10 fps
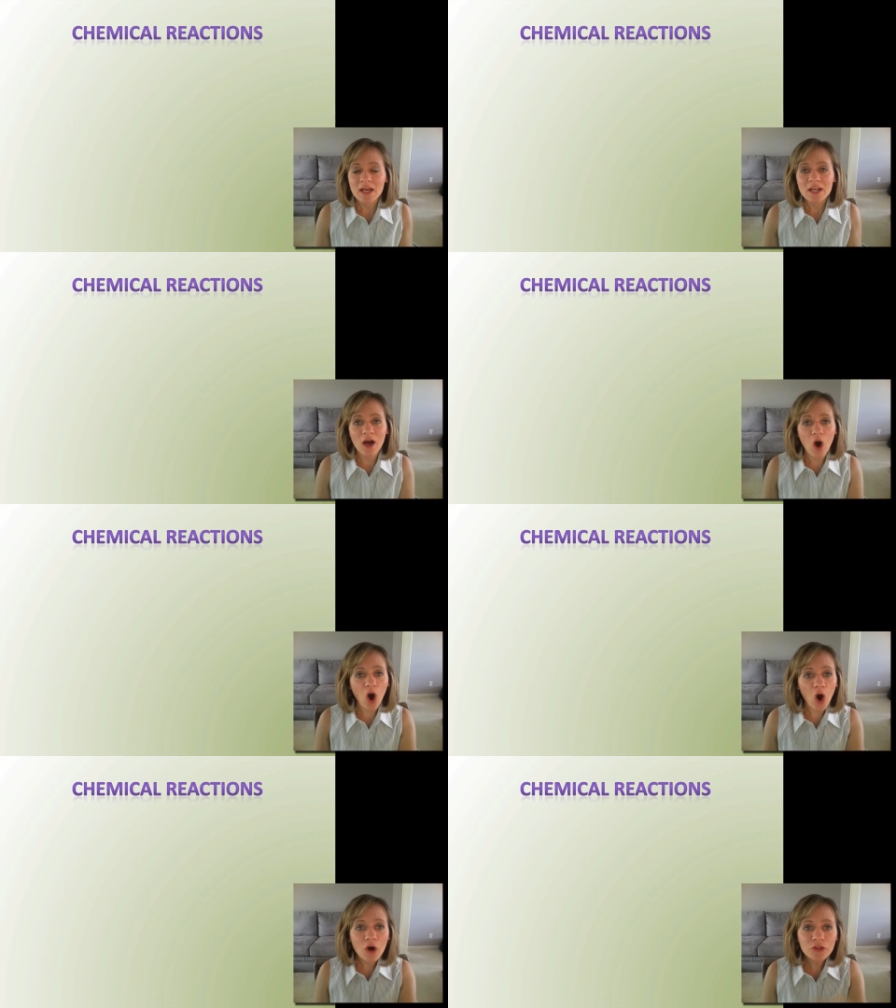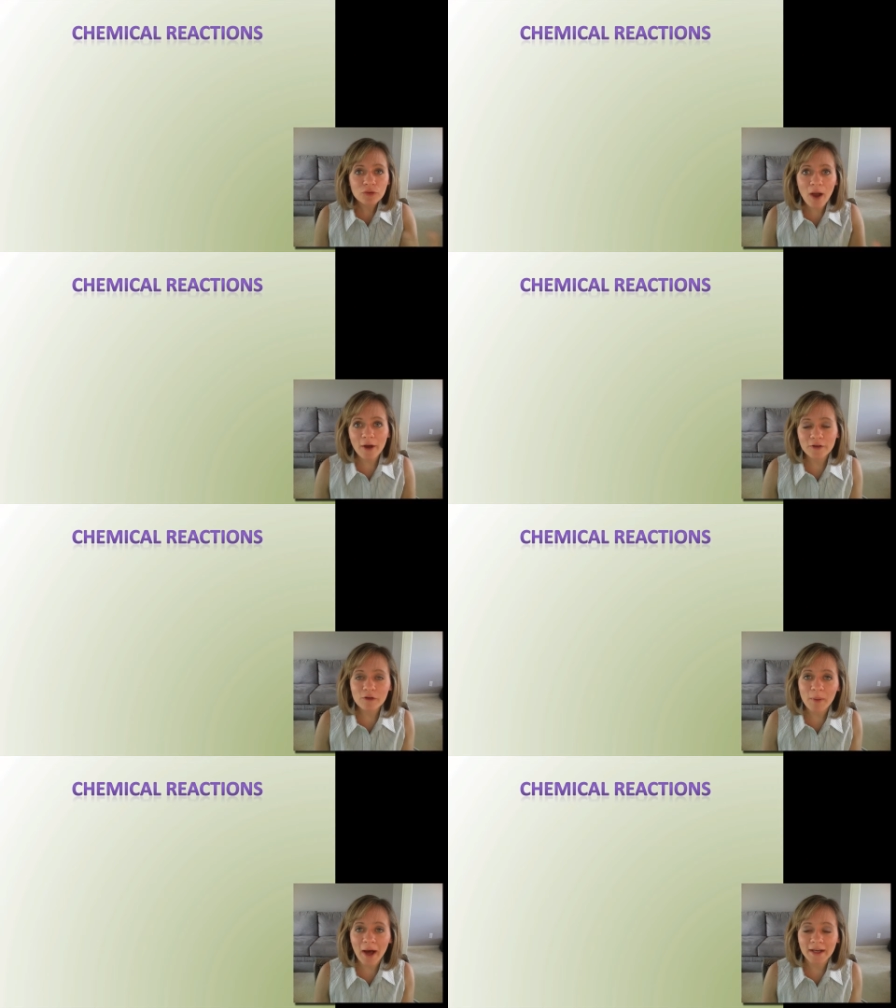Now, all throughout
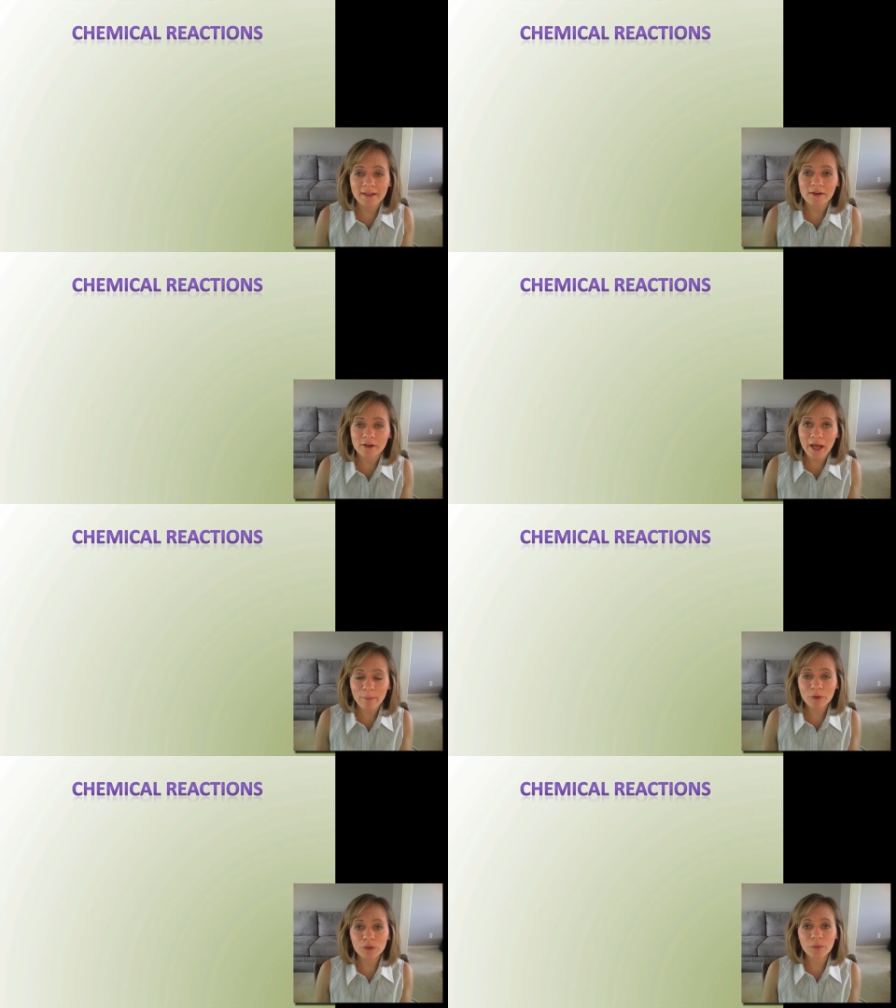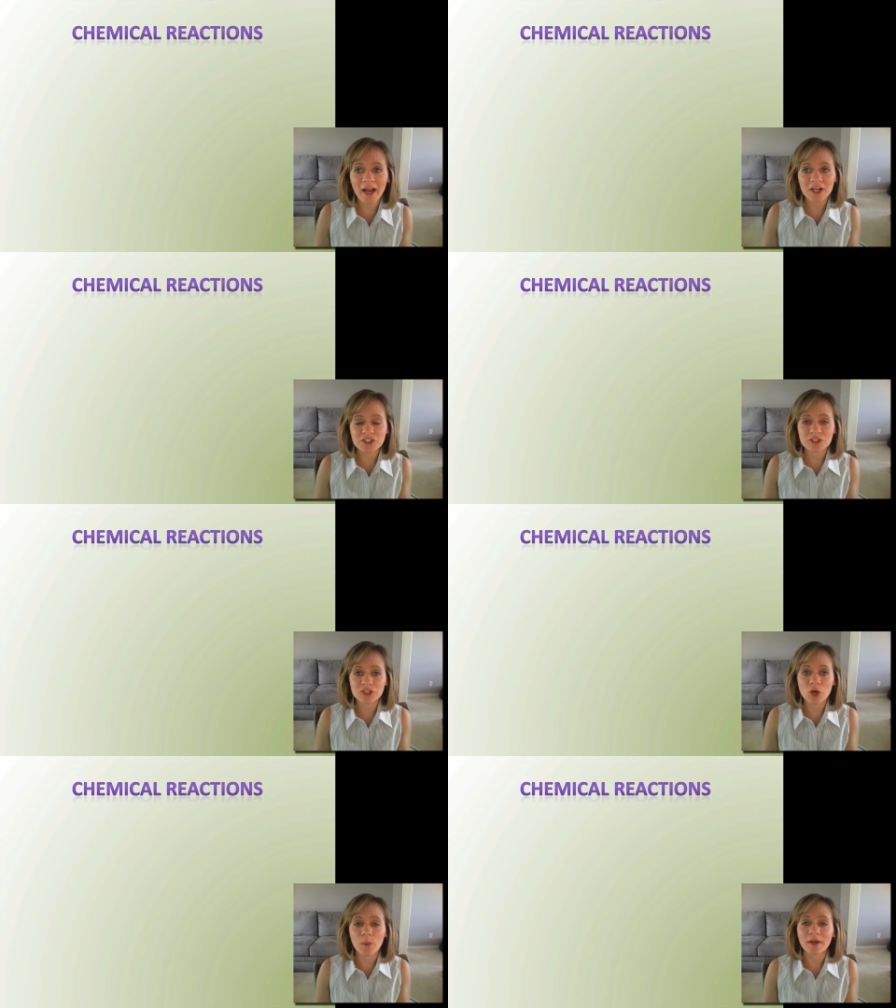your body, there are chemical reactions
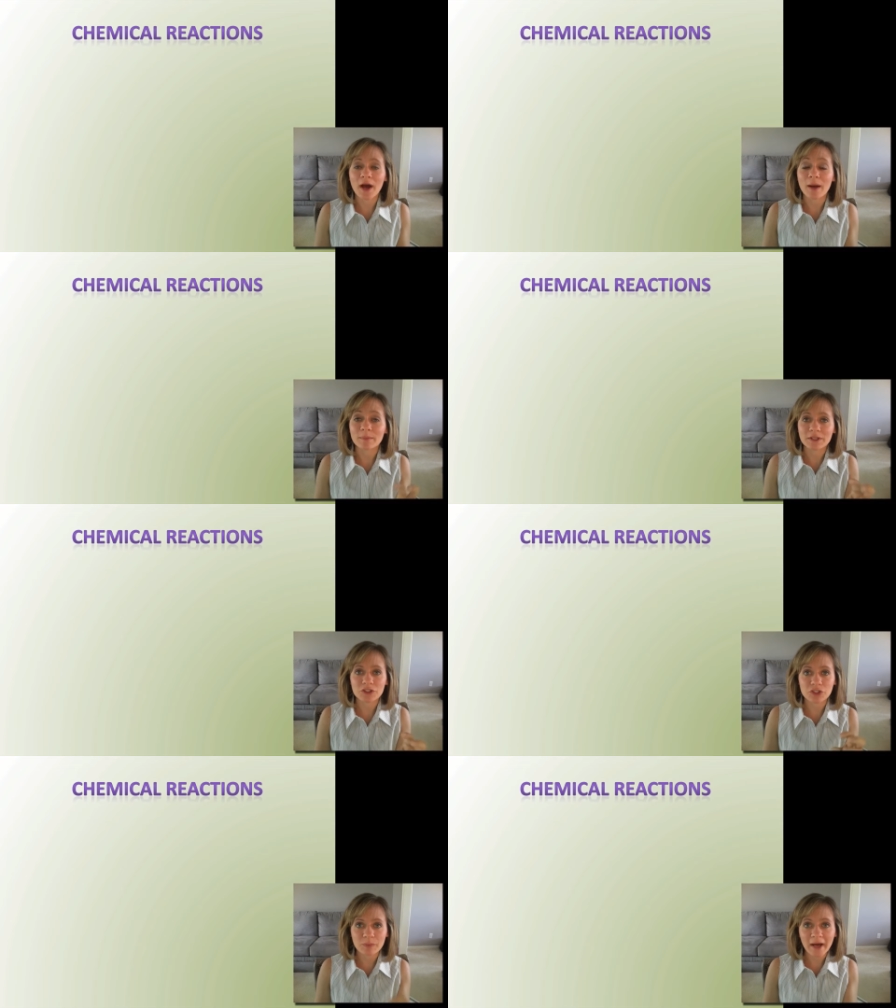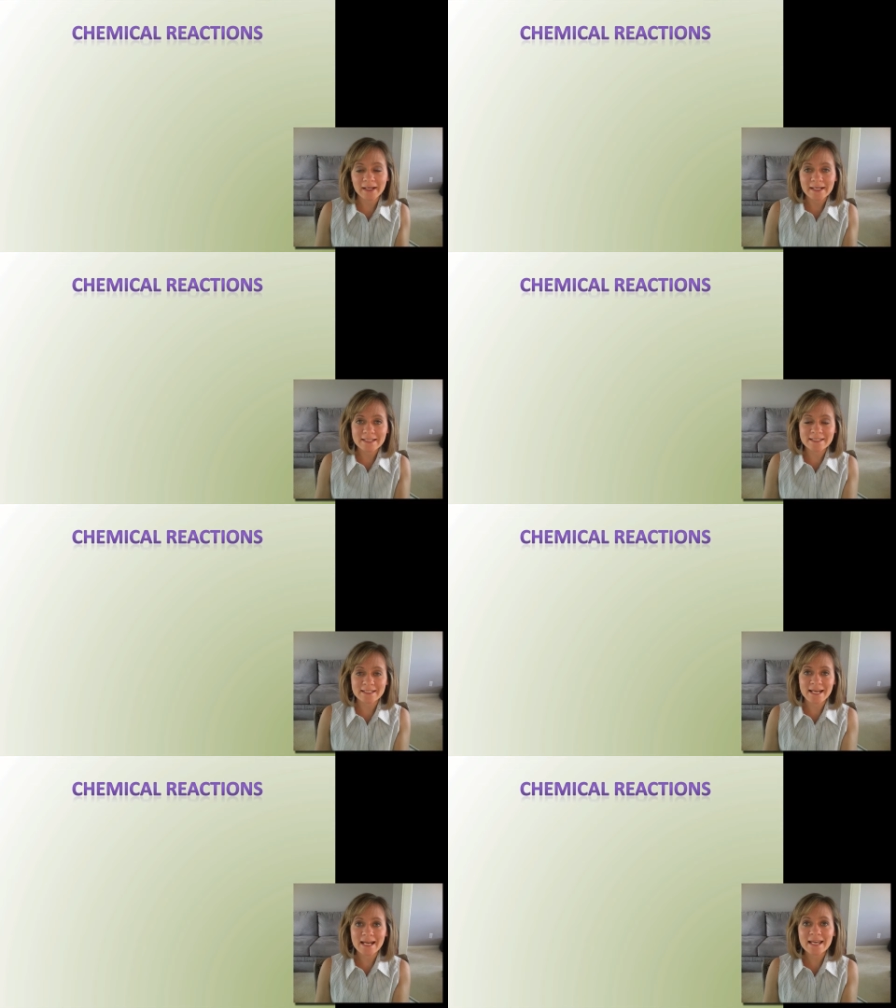going on because your body needs to
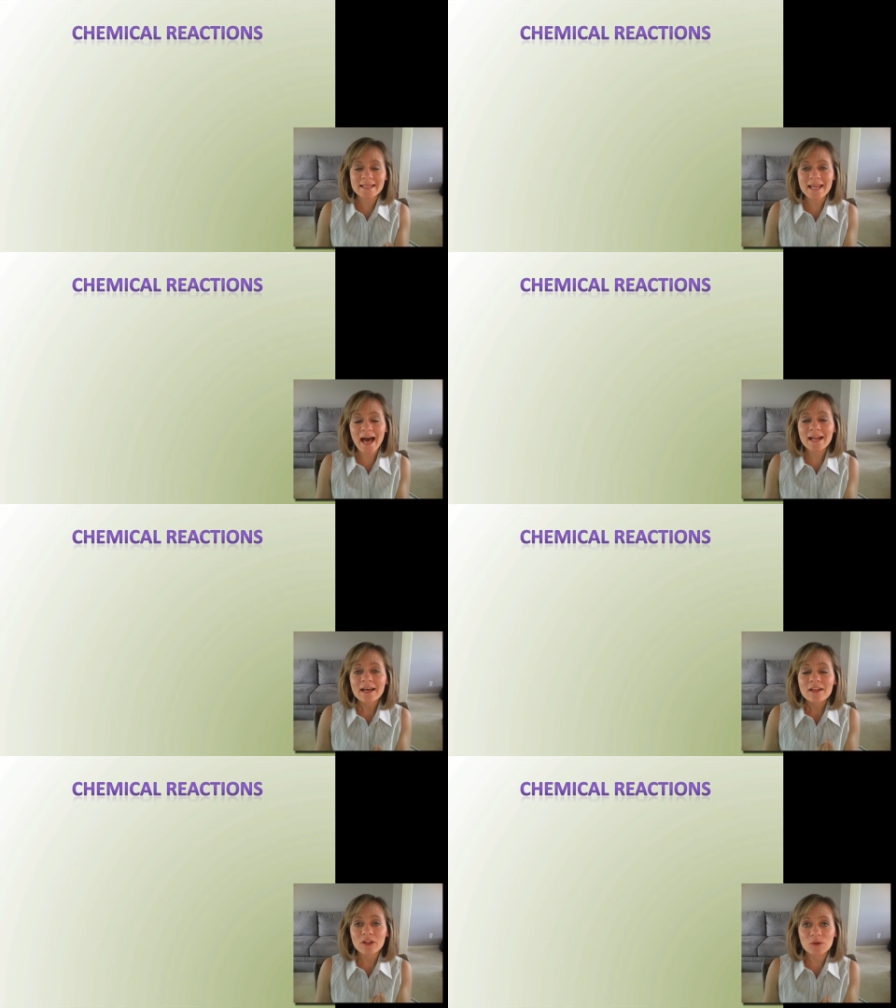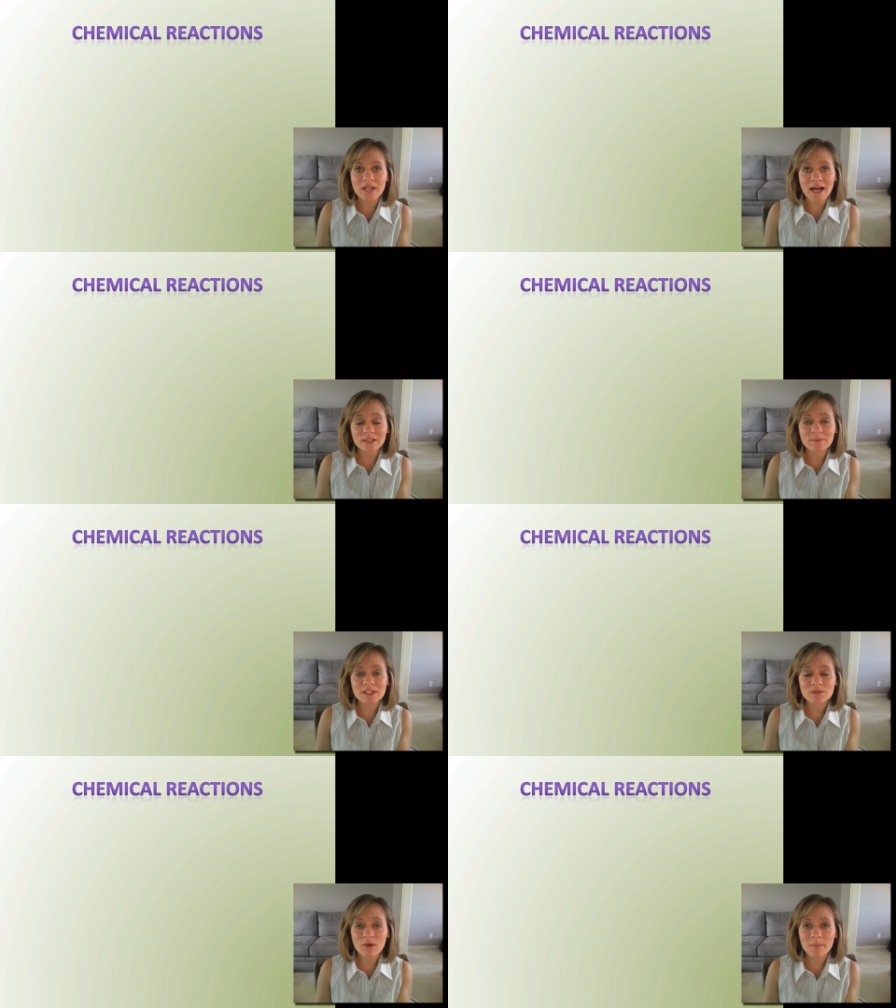take in that those
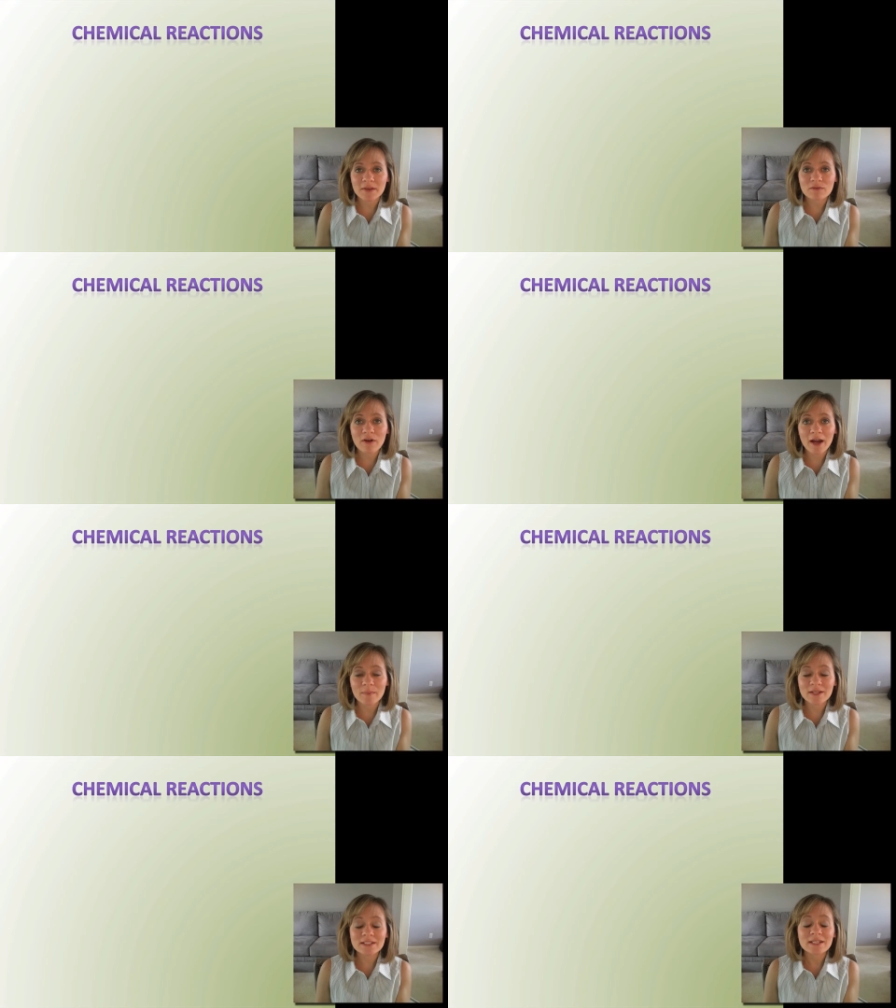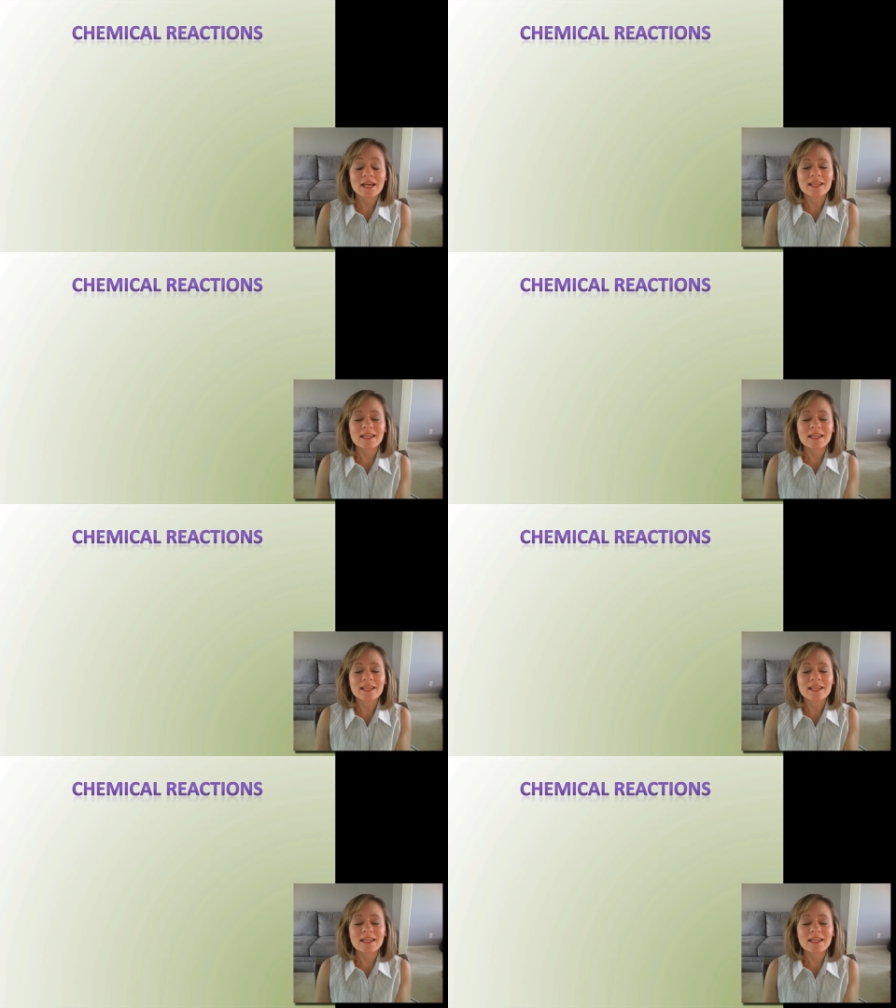elements from the environment.